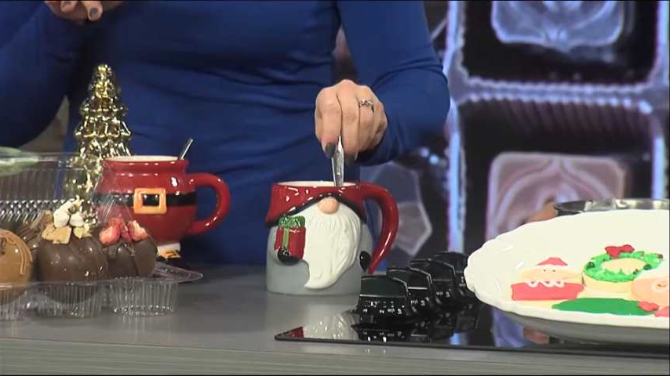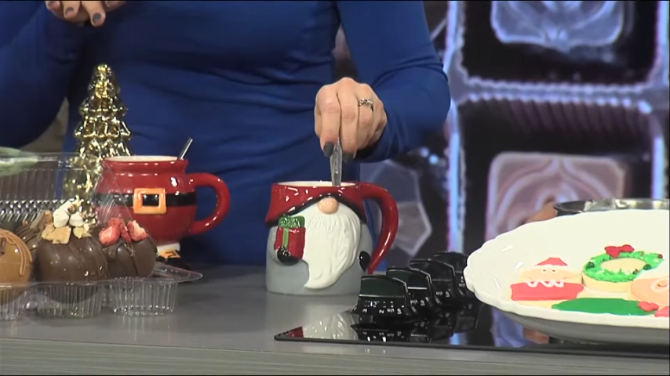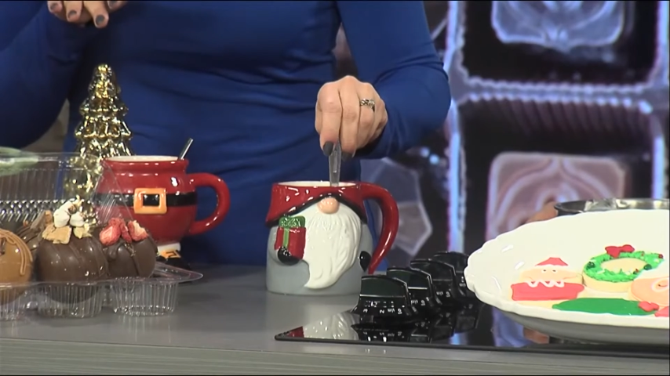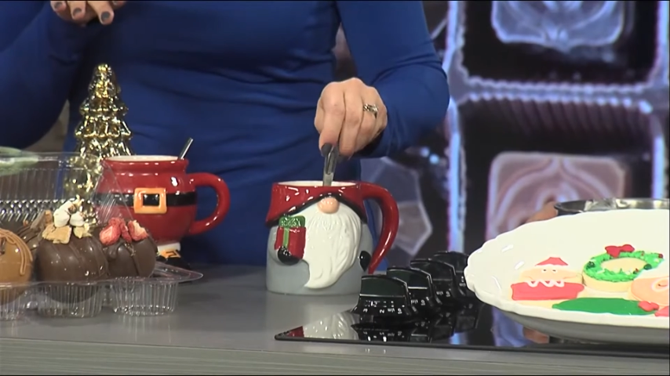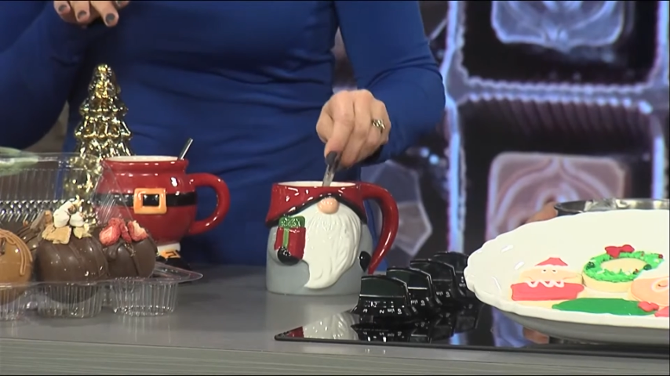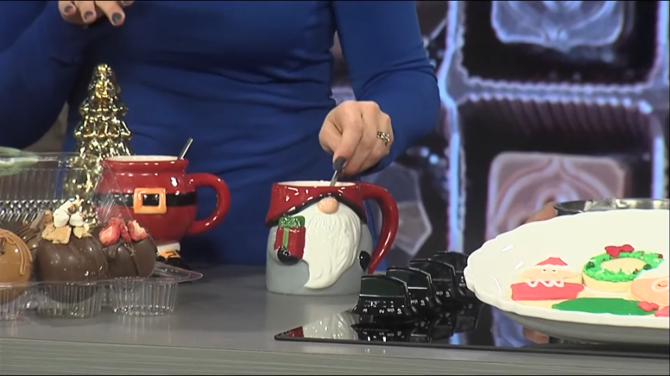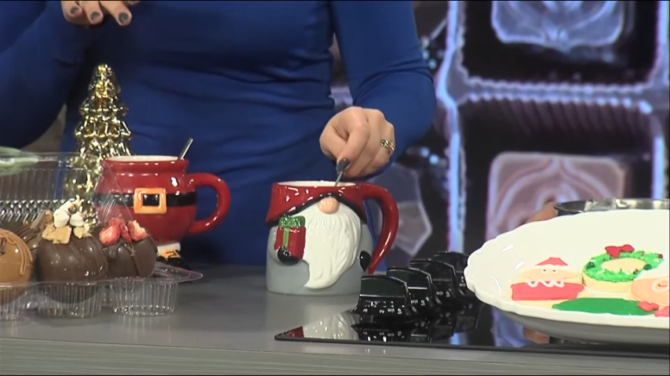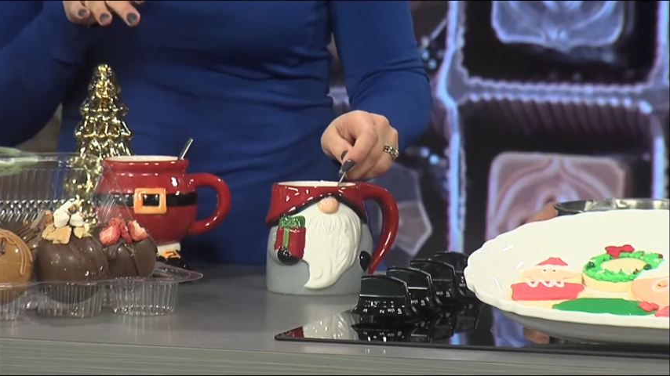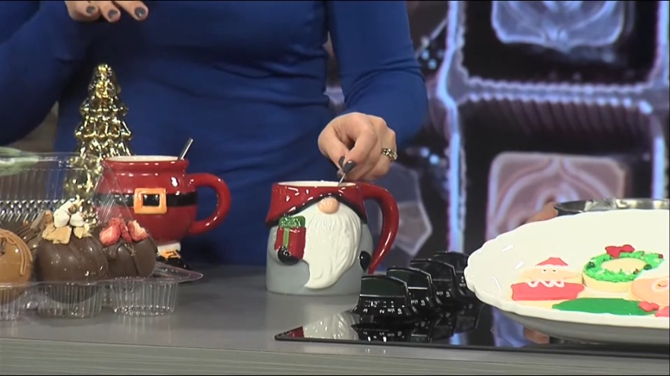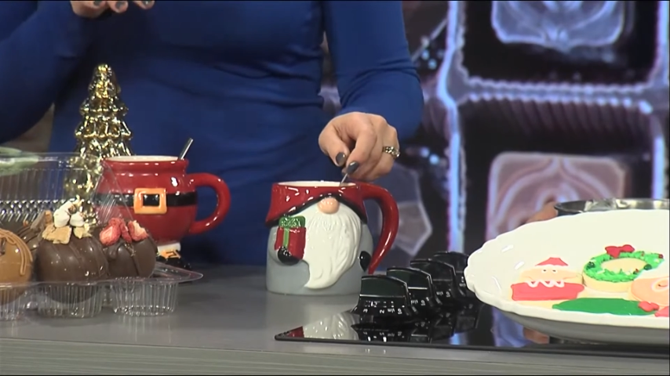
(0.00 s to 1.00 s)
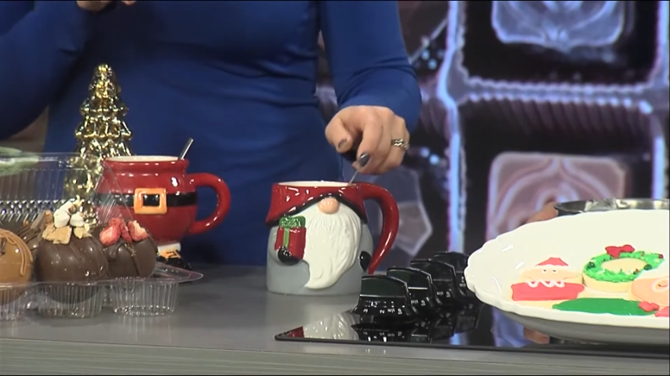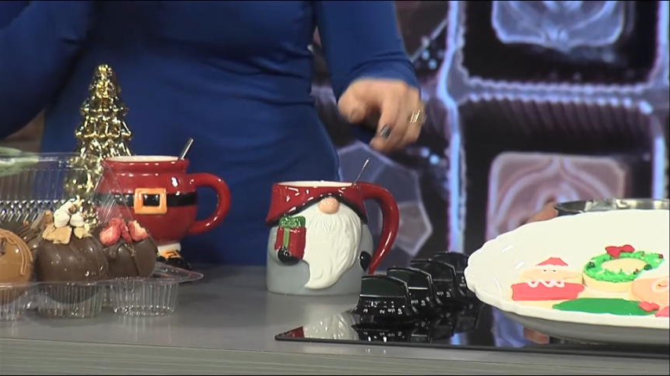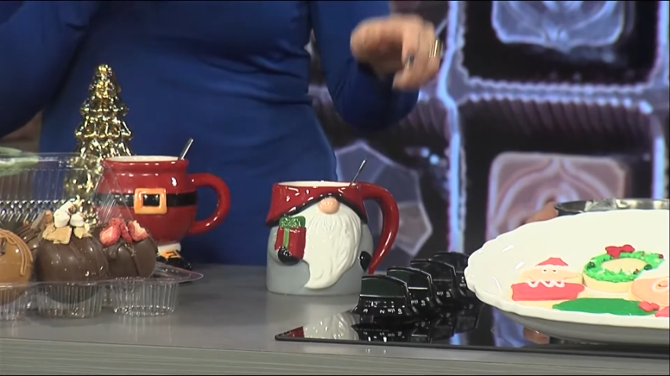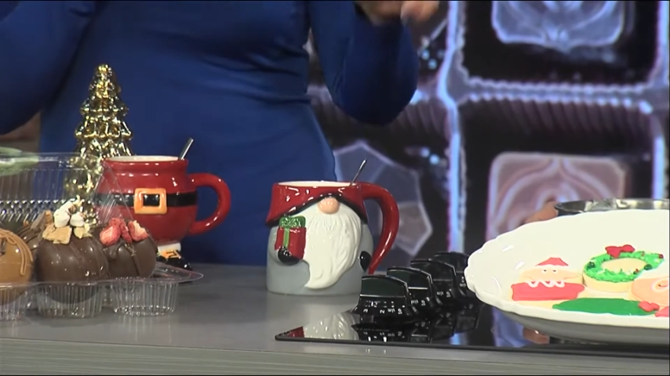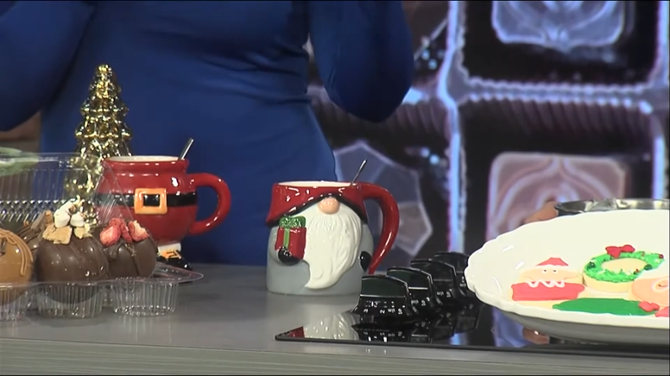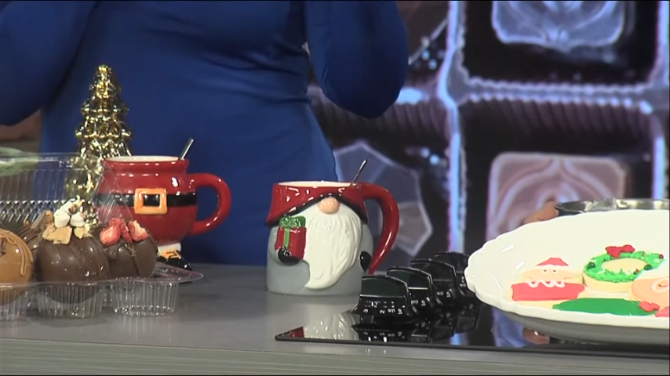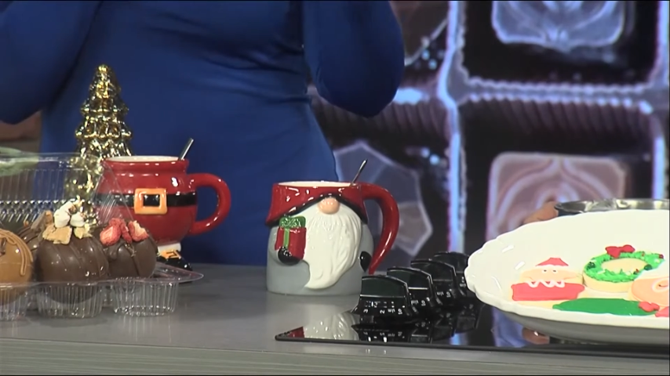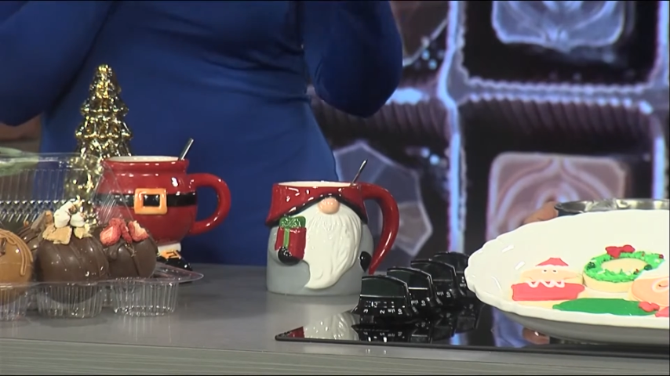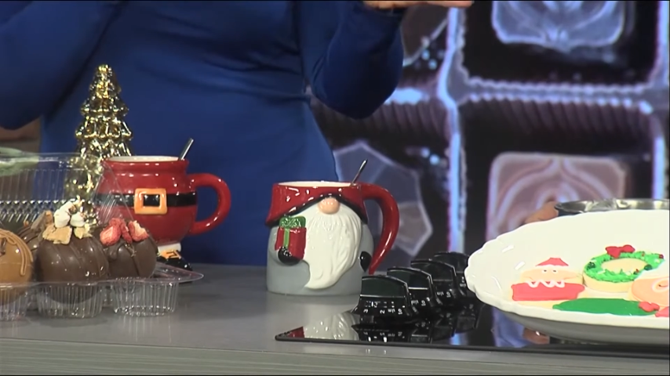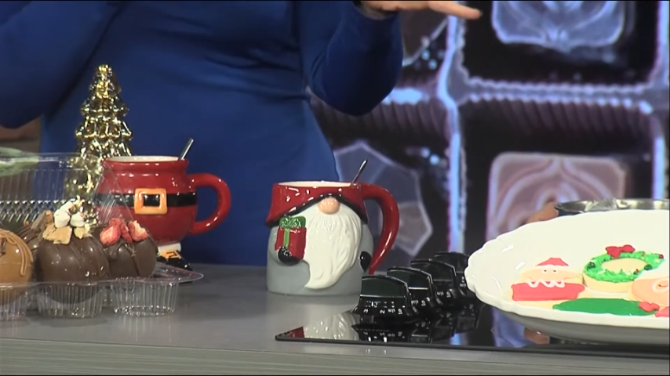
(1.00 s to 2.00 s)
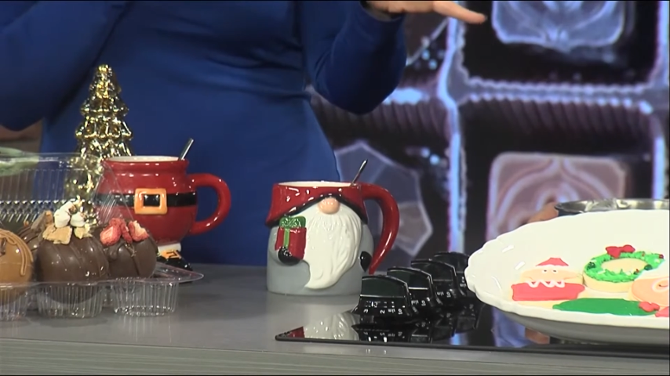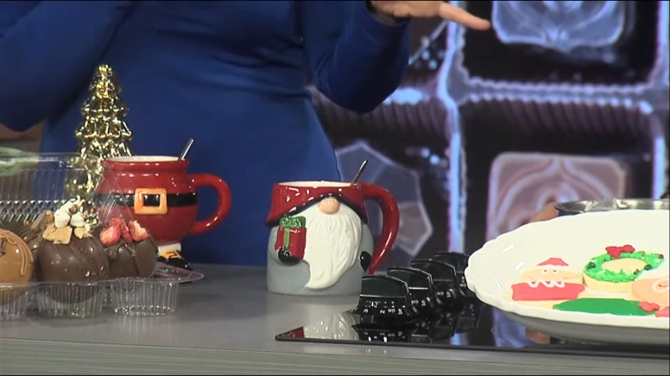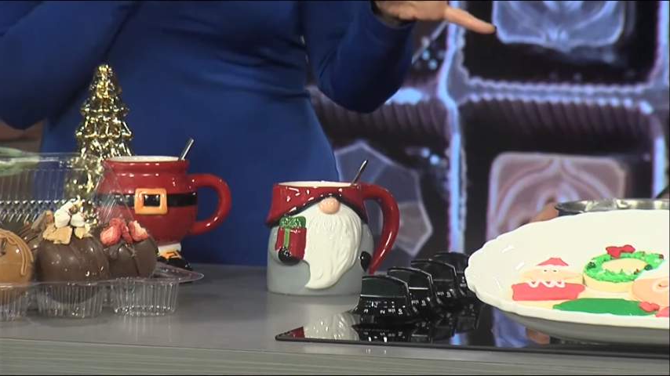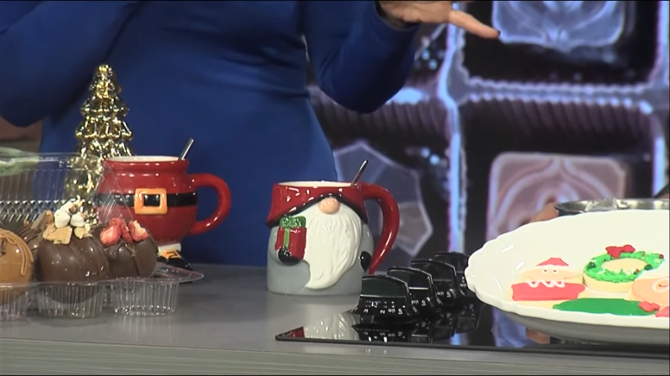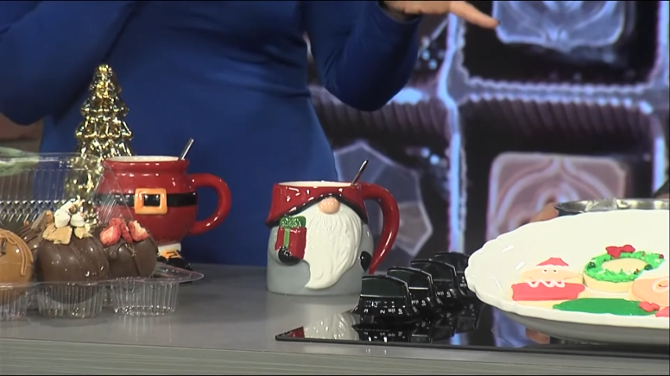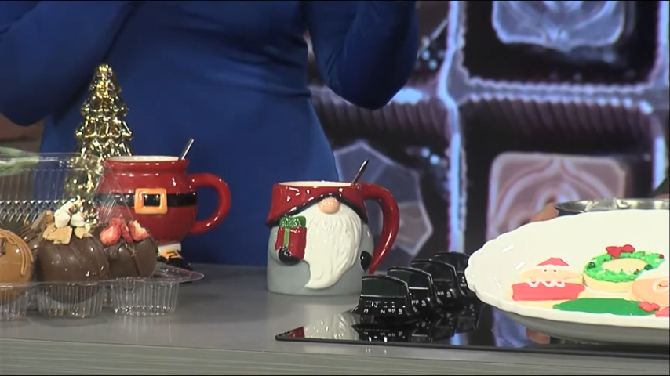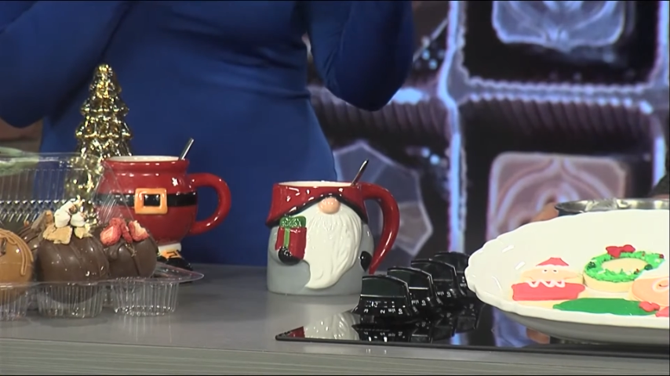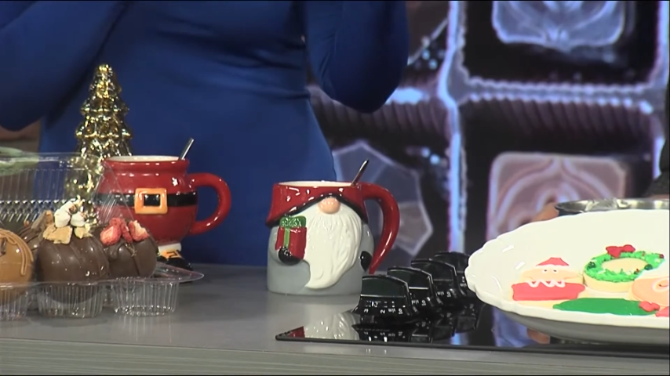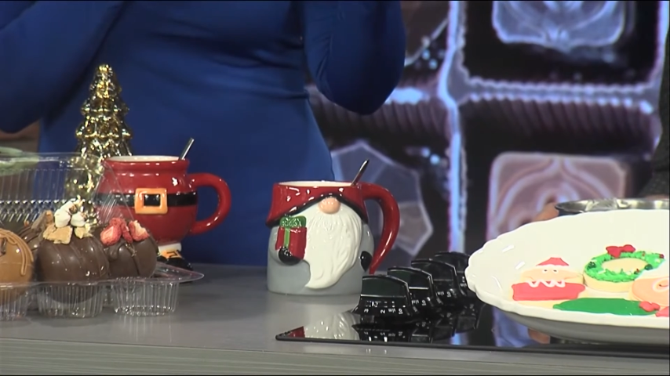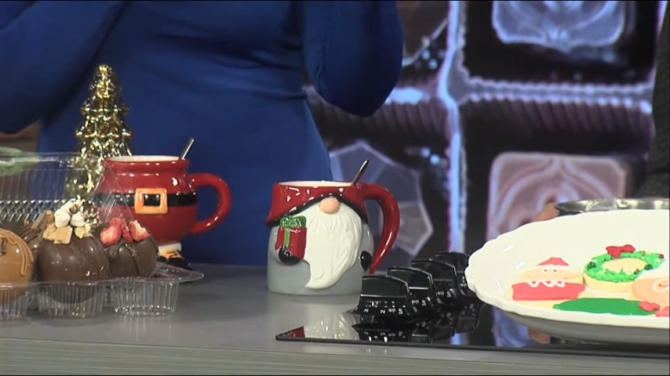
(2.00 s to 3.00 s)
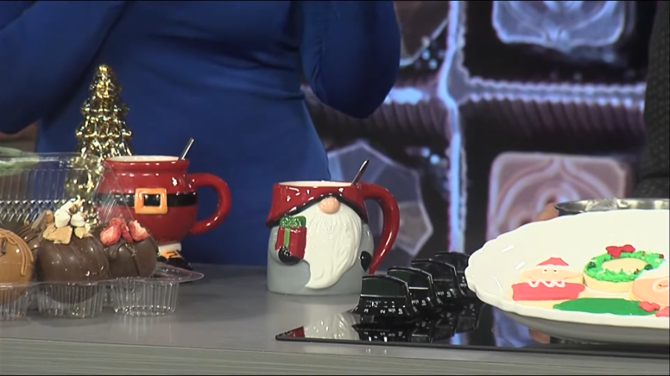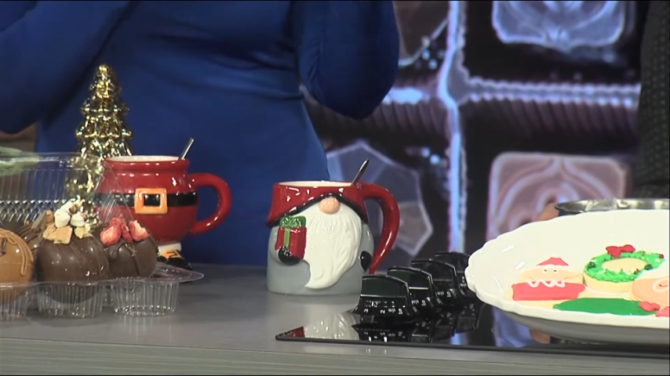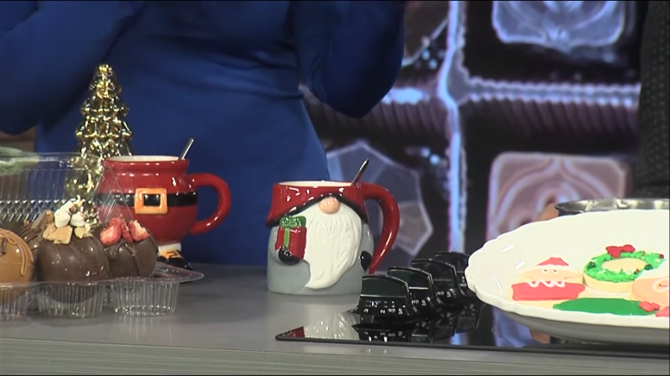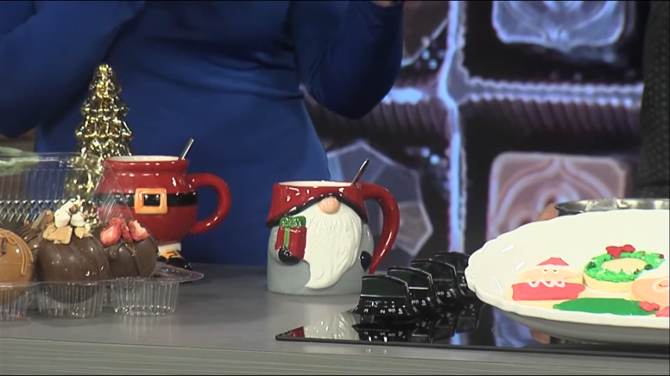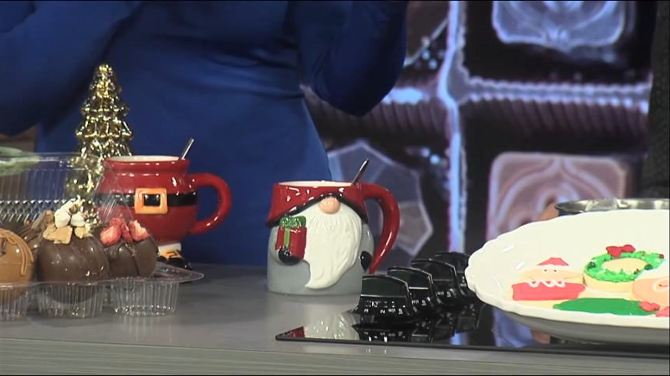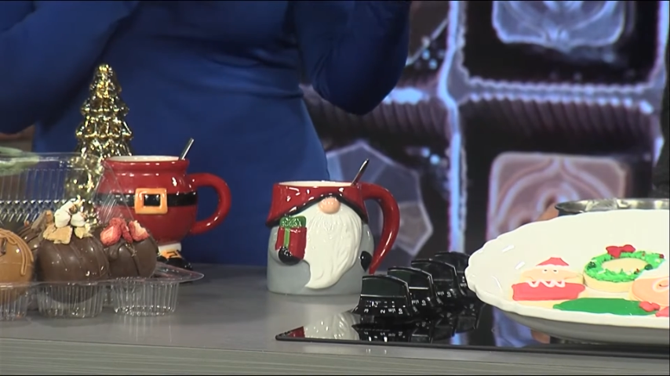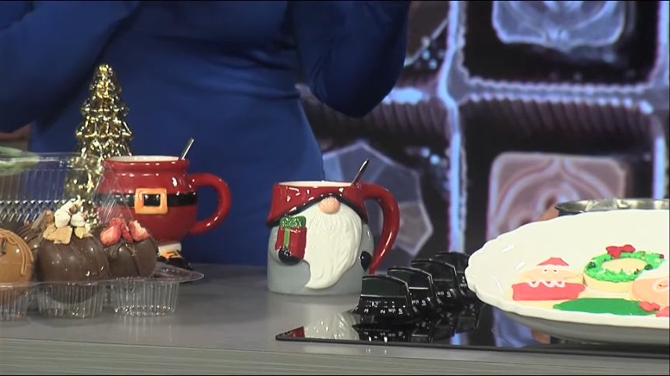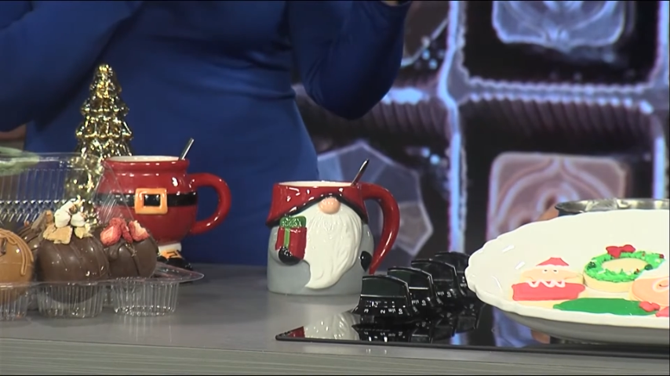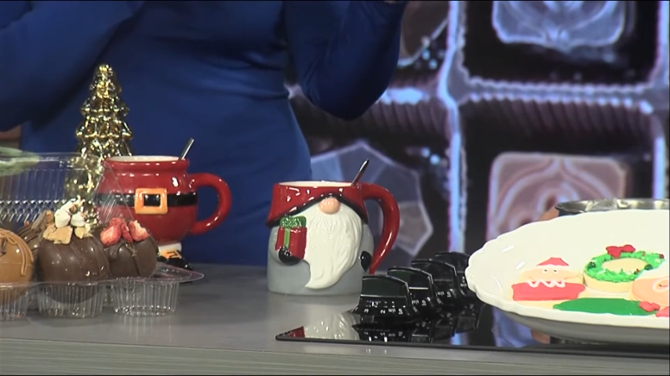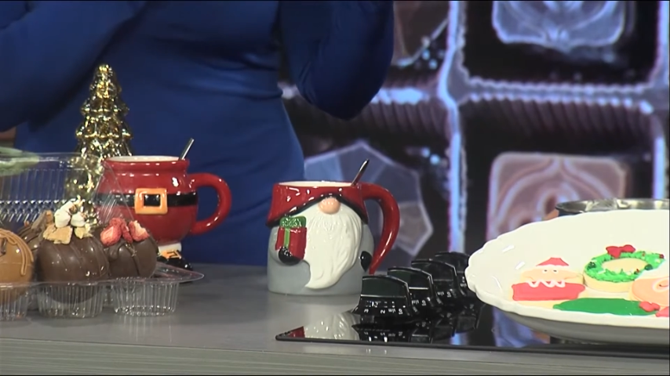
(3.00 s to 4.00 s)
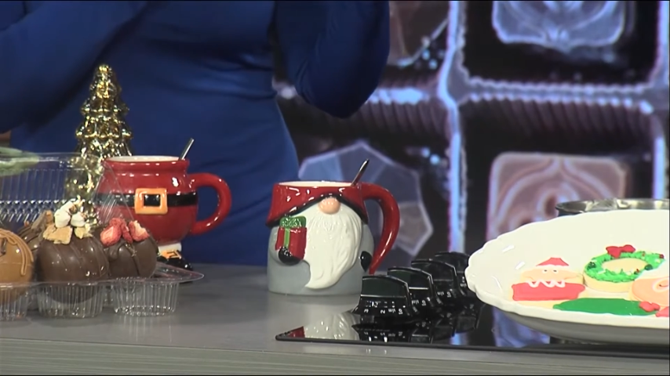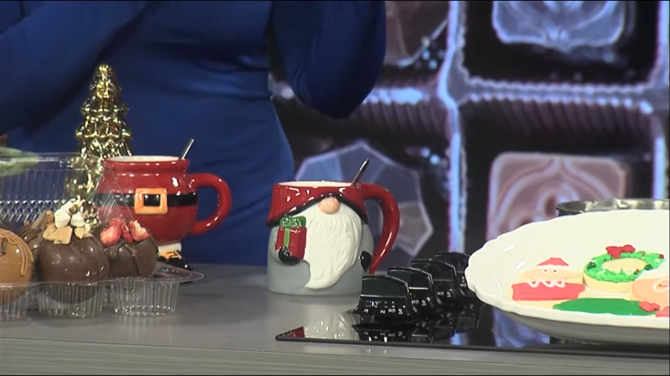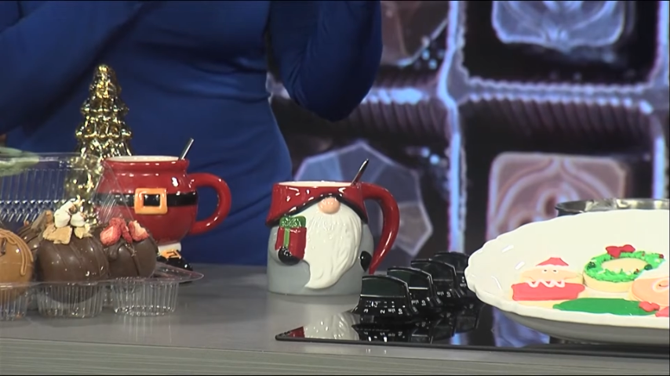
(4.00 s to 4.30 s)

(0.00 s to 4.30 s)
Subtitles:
Nobody's mouth can be seen.